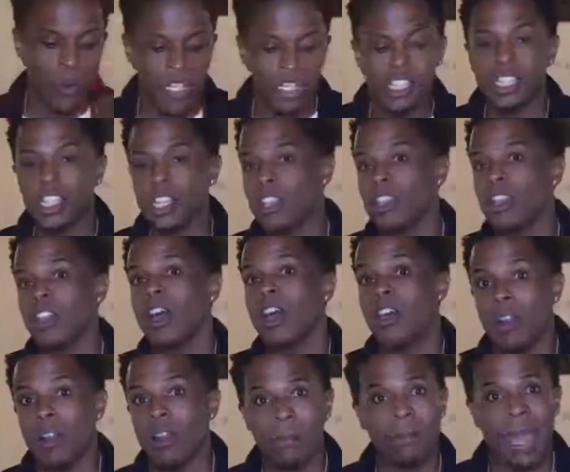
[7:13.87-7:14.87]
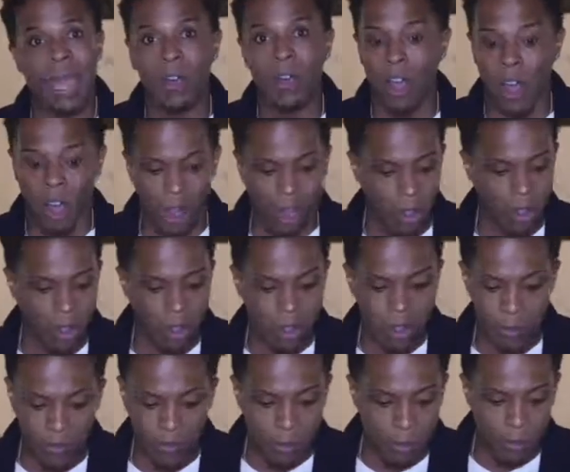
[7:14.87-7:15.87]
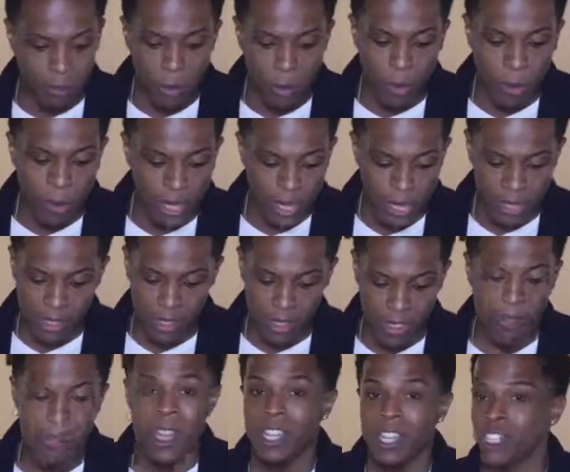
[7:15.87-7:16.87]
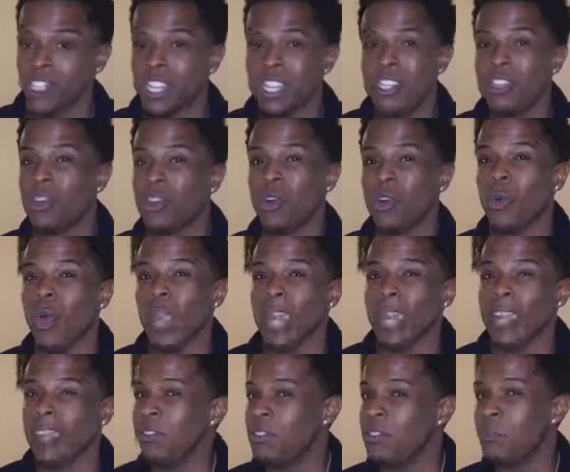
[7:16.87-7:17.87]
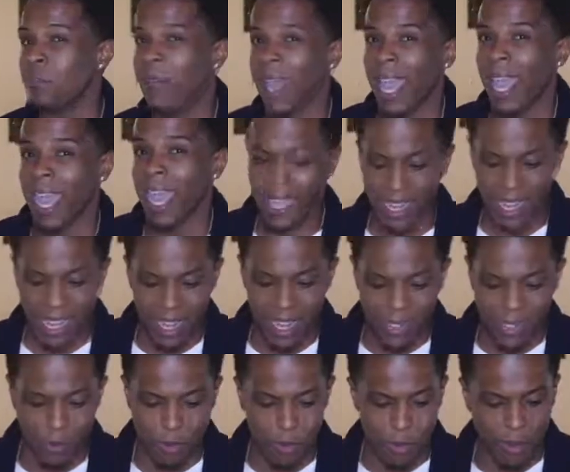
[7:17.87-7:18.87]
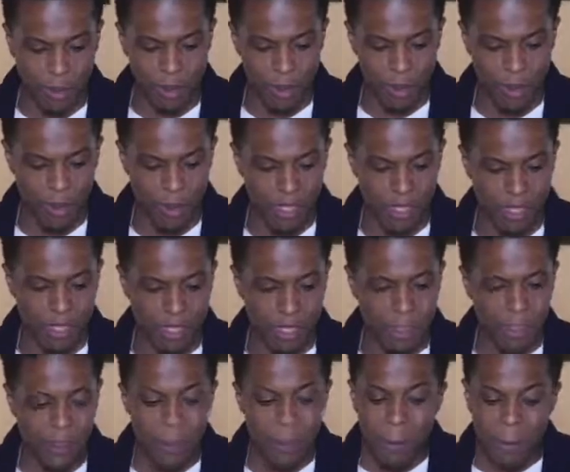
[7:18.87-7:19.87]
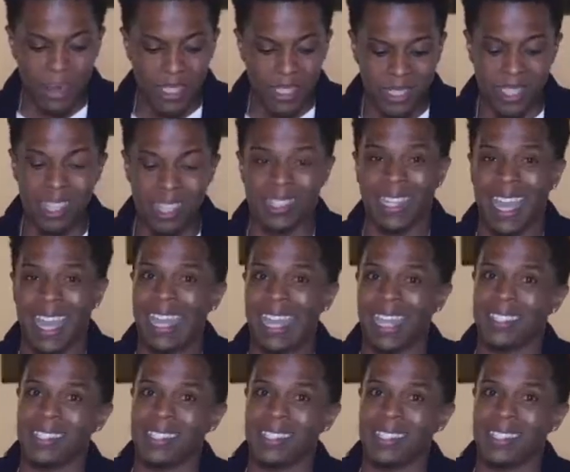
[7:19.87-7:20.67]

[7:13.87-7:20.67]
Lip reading: she thought about all of the mornings she craved pancakes for breakfast, but just ate